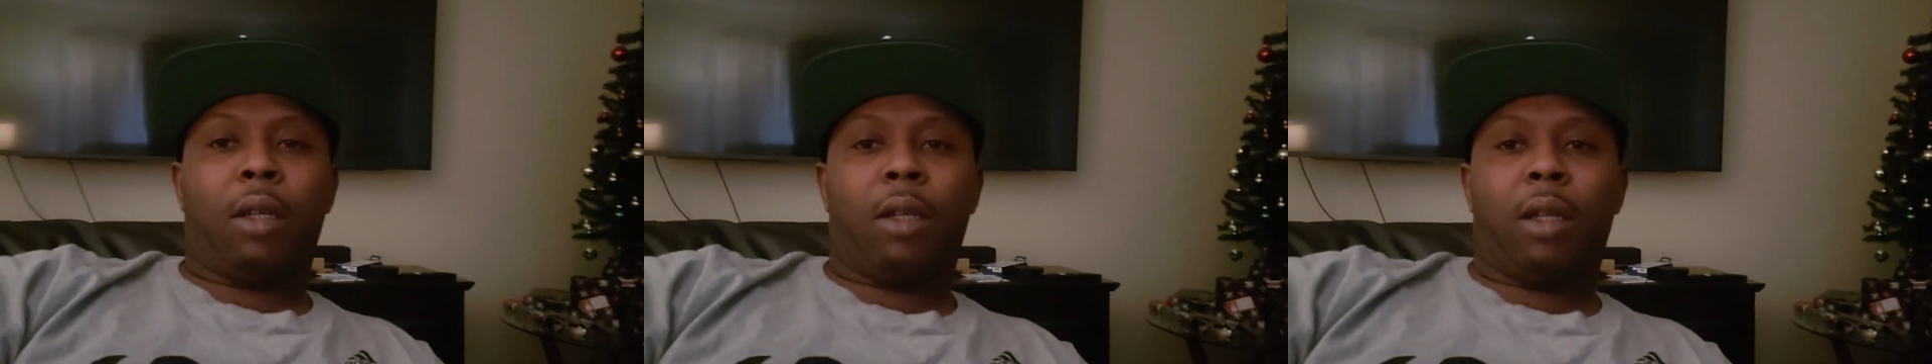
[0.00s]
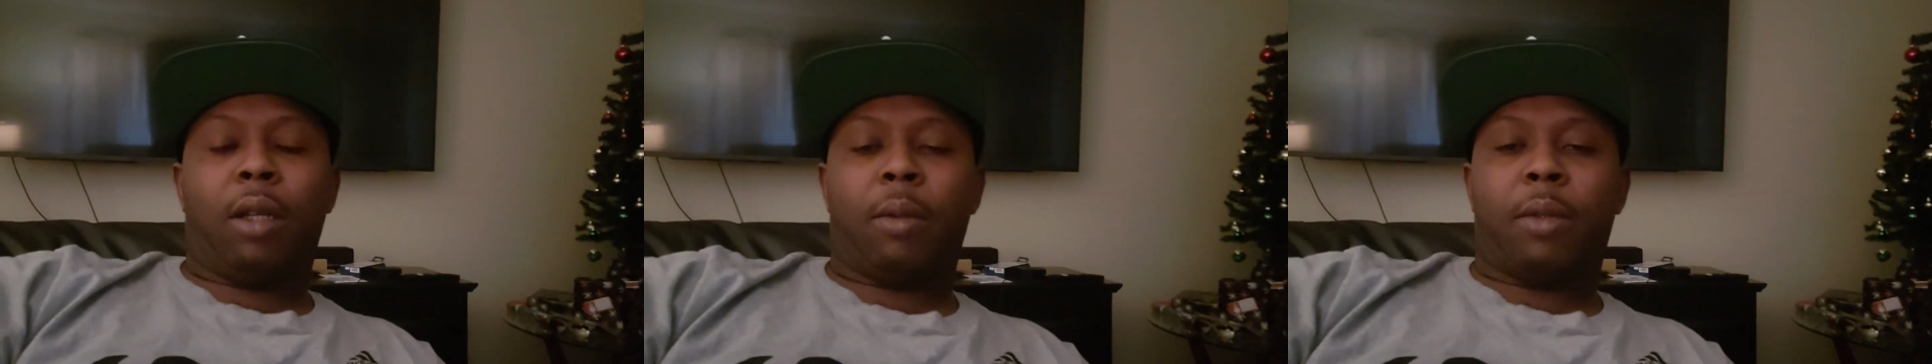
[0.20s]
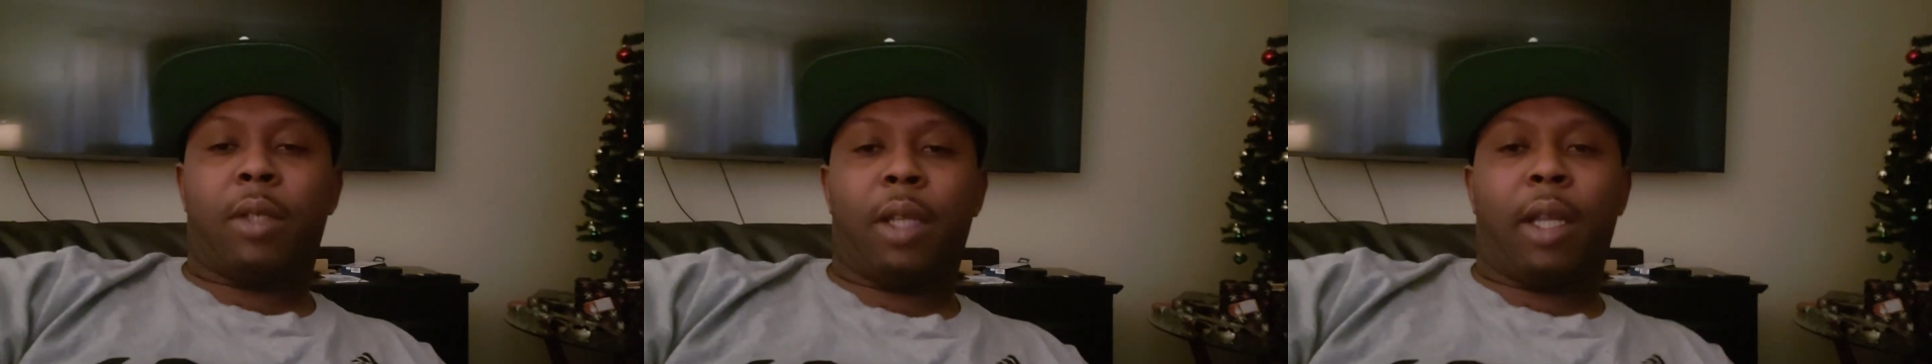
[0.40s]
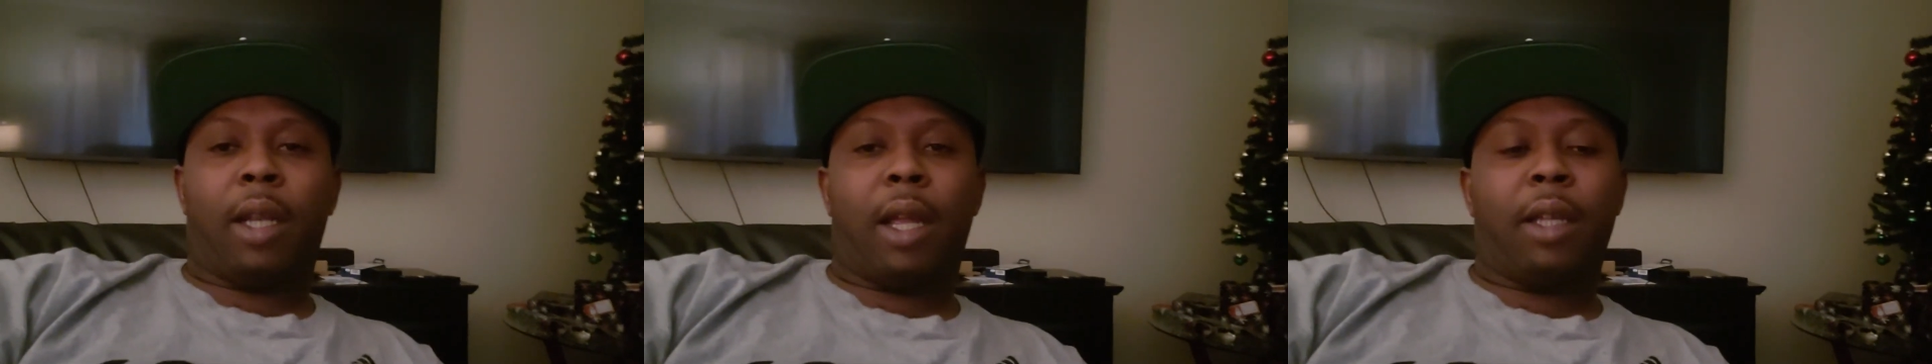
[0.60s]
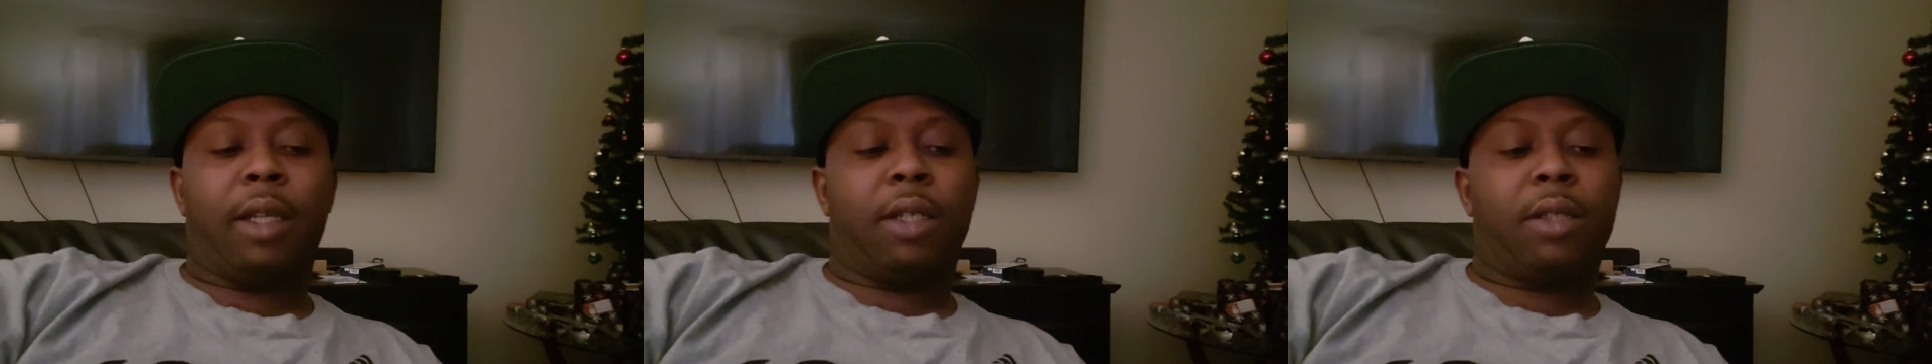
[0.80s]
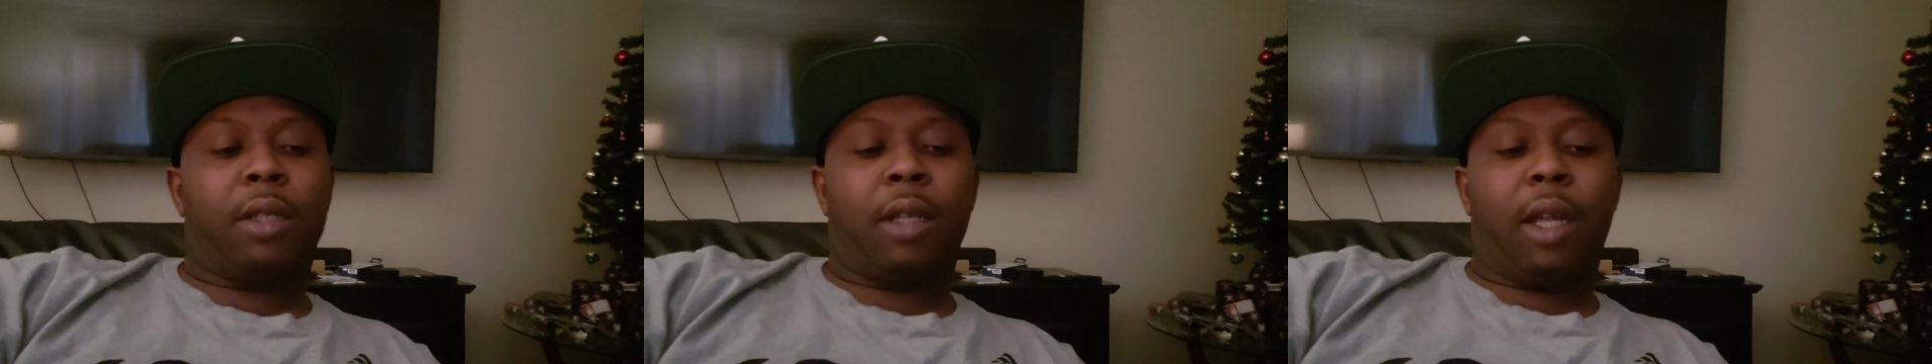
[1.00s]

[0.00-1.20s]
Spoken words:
You know what I'm saying?